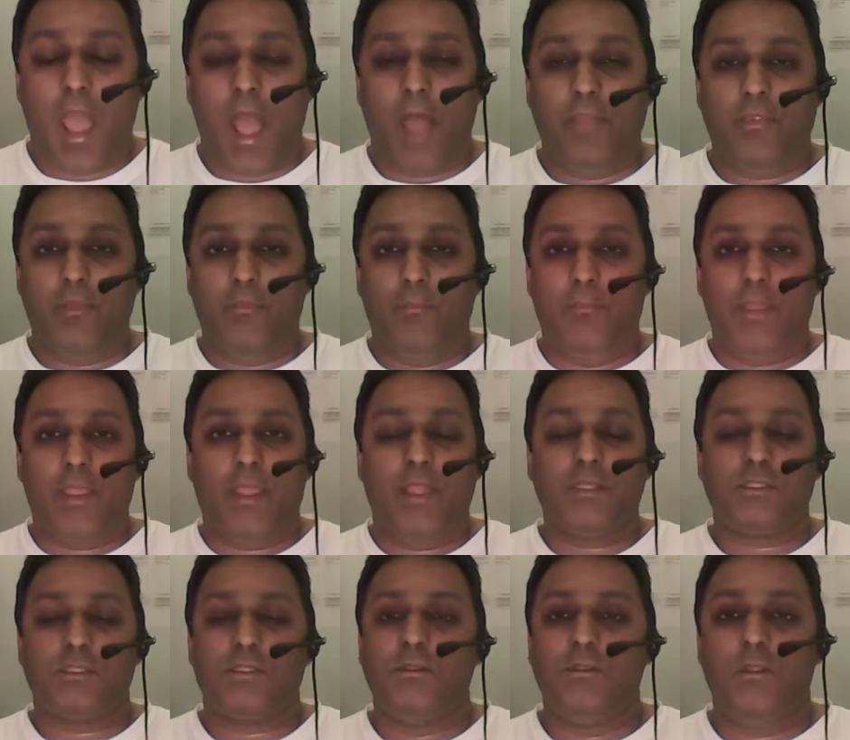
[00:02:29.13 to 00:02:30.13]
And the
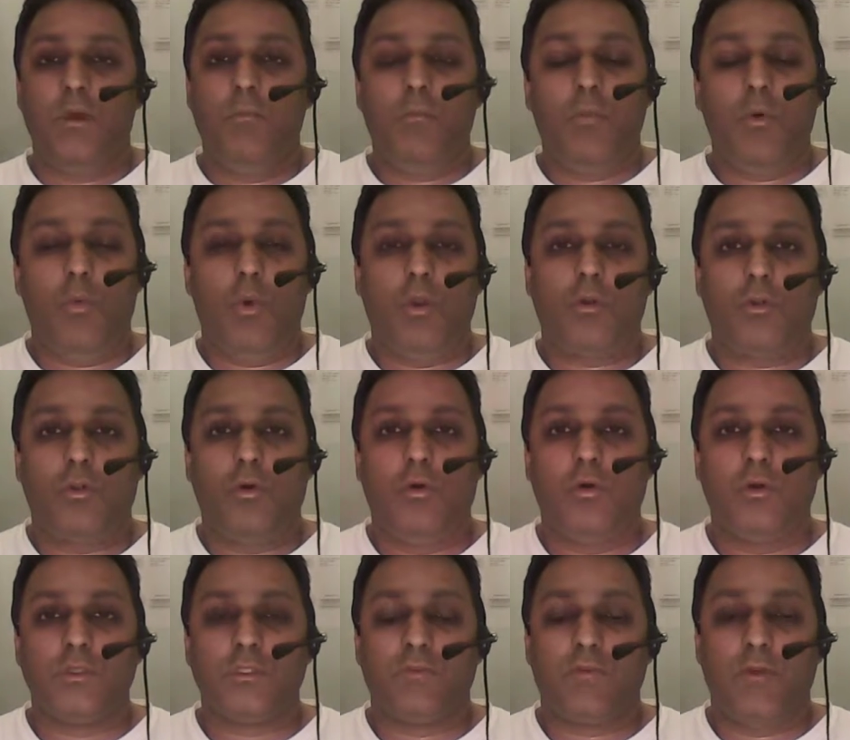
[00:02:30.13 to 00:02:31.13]
biggest number one
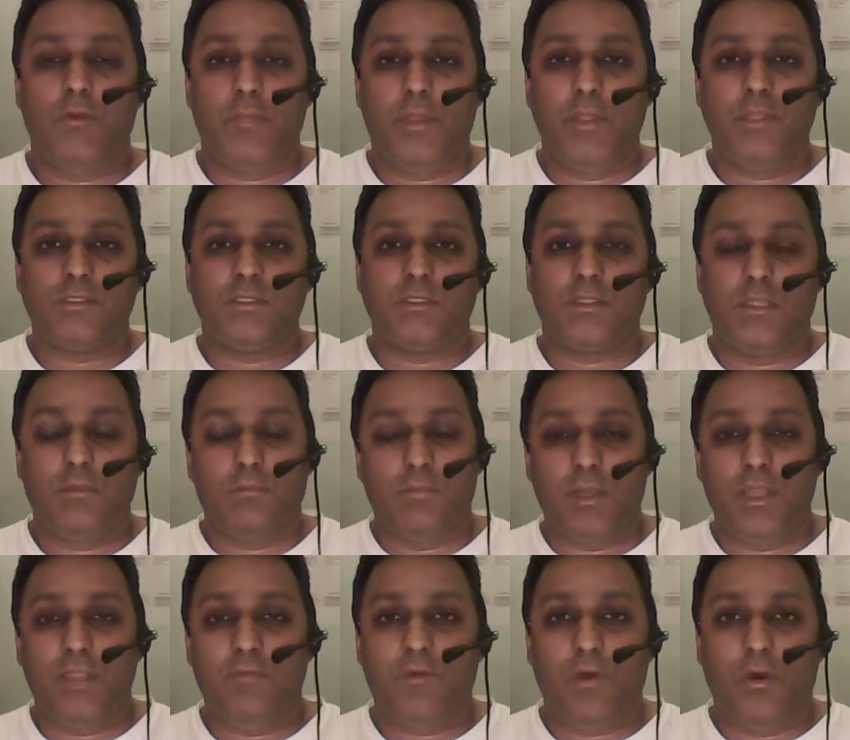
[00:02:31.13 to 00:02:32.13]
cause of obesity,
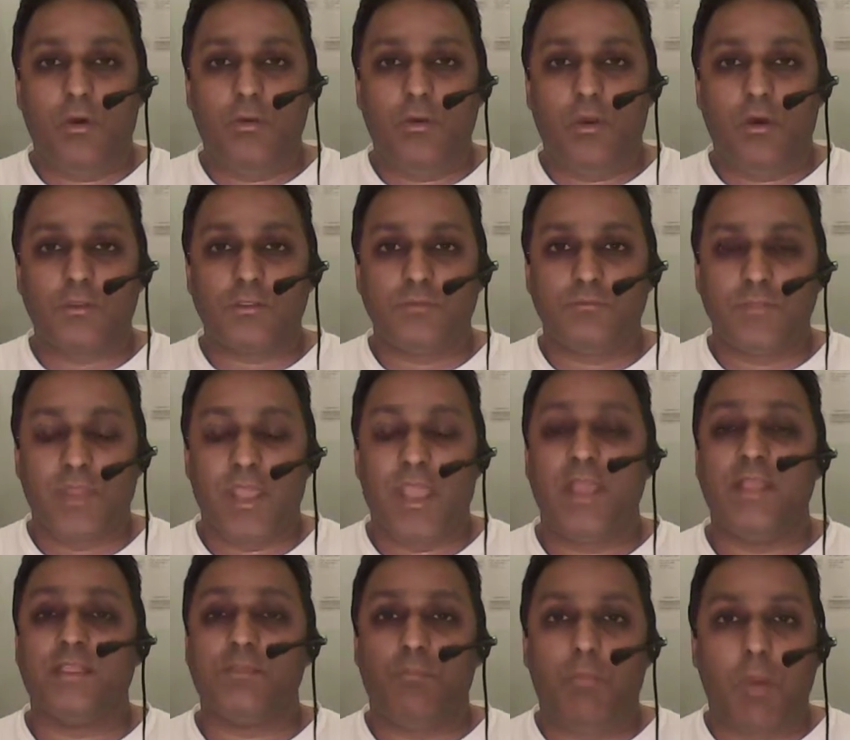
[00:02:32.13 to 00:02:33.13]
believe it or not,
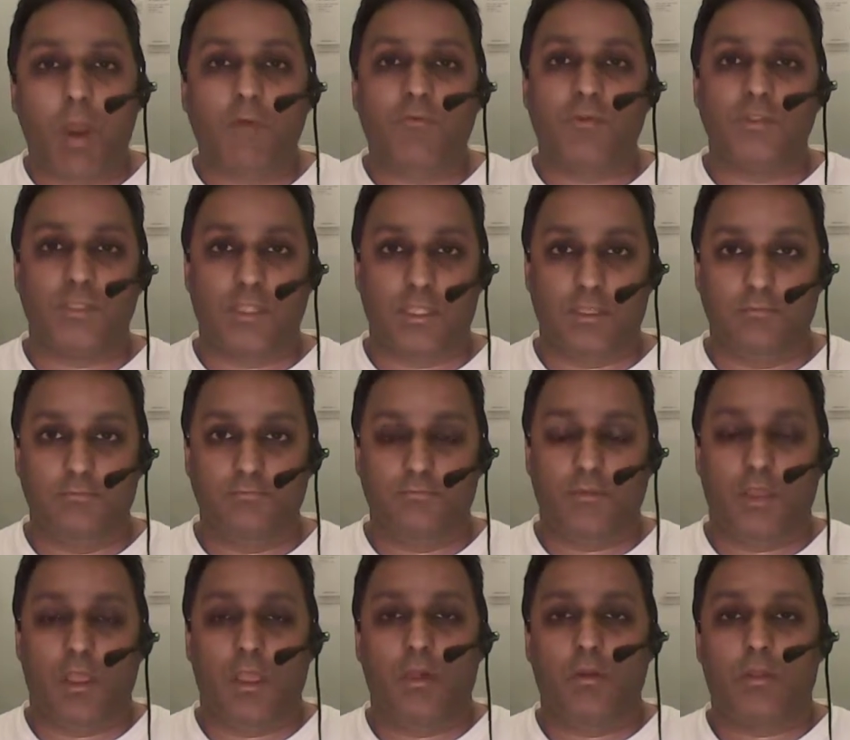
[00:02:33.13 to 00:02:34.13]
is poverty.
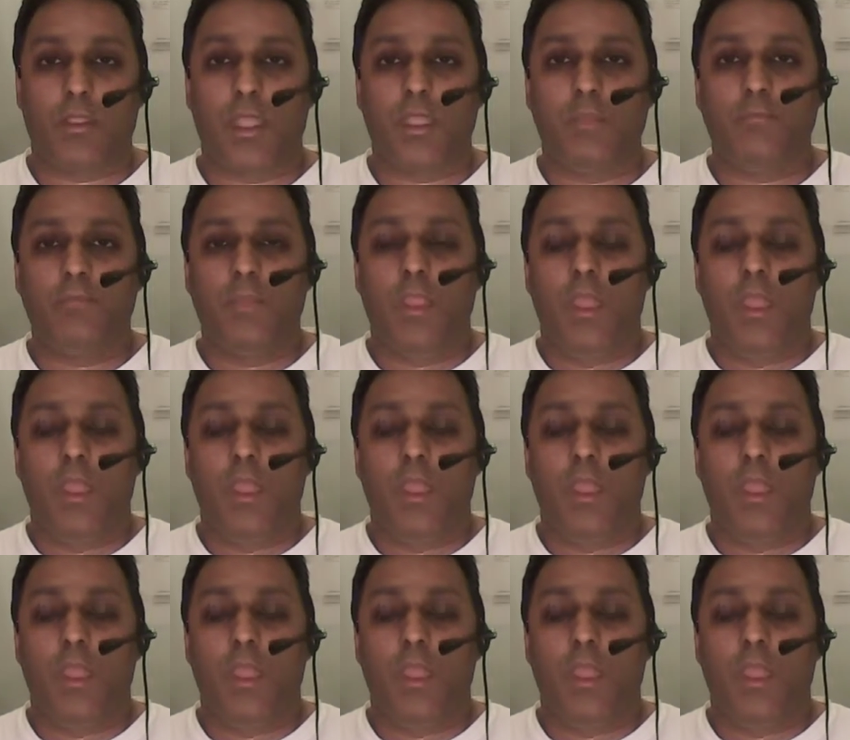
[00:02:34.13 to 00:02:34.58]
Okay?